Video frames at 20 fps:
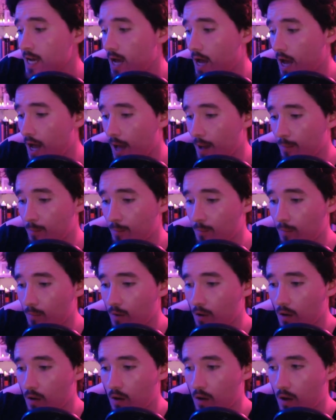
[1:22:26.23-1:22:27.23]

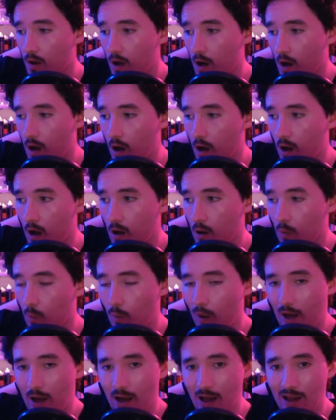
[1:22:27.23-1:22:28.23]
are
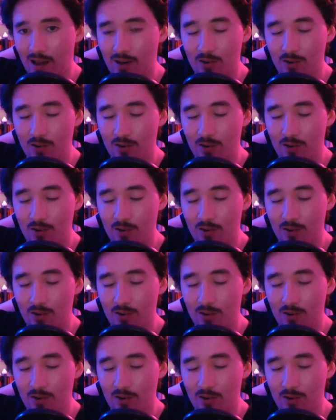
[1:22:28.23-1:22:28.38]
where